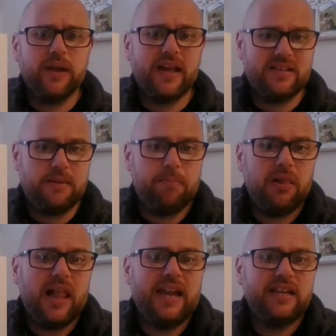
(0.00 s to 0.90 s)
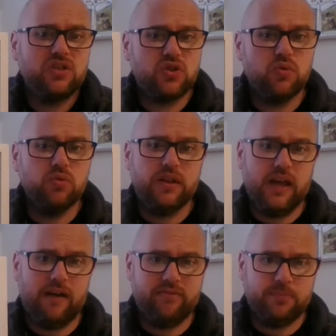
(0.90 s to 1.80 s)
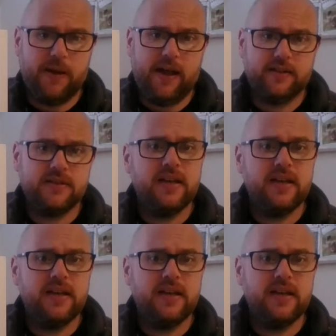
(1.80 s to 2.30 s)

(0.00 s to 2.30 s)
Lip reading: It's a planning tool in that respect.